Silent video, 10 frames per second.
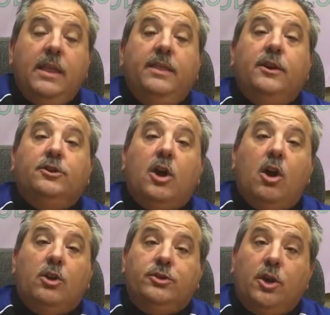there's
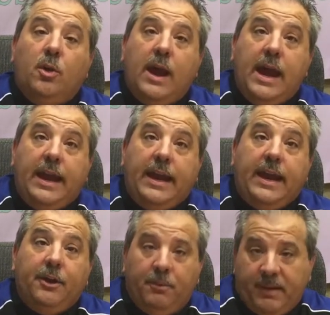also an
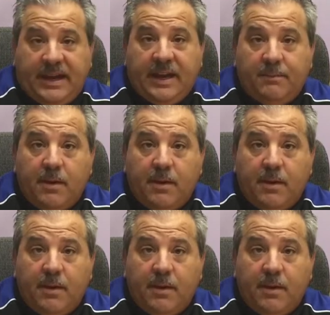intermediate